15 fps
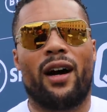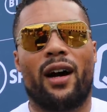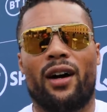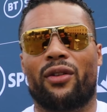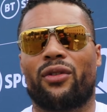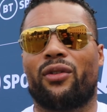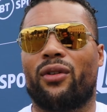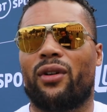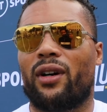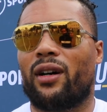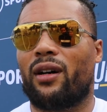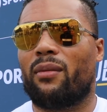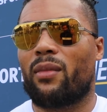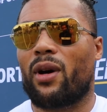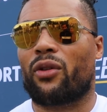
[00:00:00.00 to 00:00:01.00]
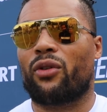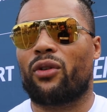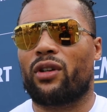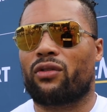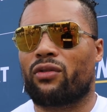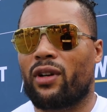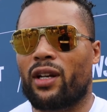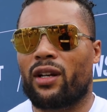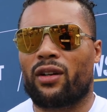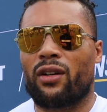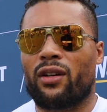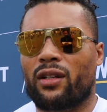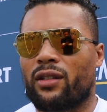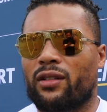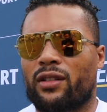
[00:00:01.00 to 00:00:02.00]
I thought um, I thought he's really
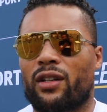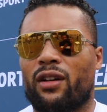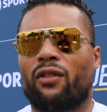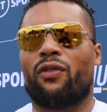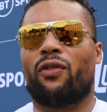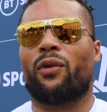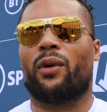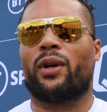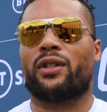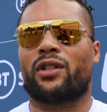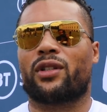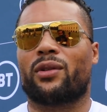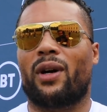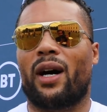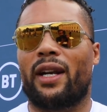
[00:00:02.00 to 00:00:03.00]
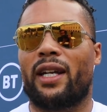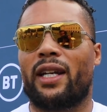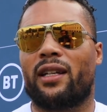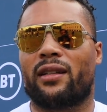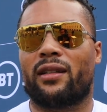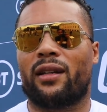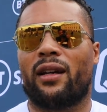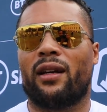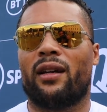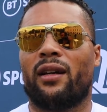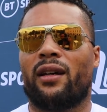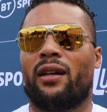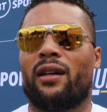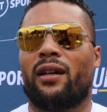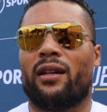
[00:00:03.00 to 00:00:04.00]
good and skillful and just what I need
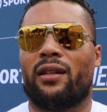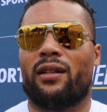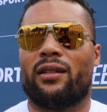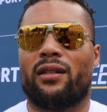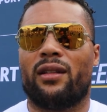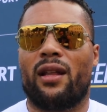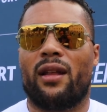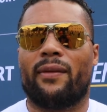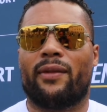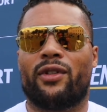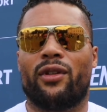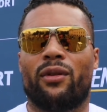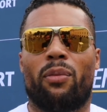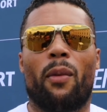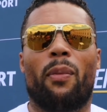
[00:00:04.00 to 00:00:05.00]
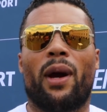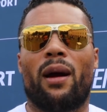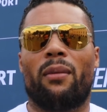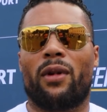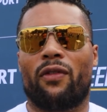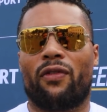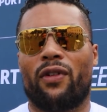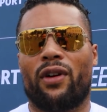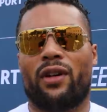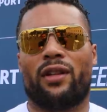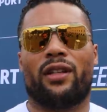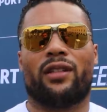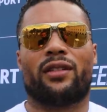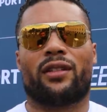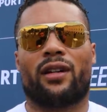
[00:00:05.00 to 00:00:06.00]
to prepare me for
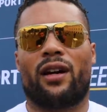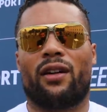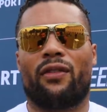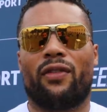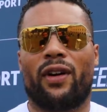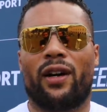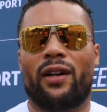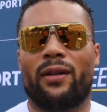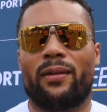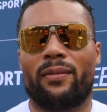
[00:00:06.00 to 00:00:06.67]
this kind of fight.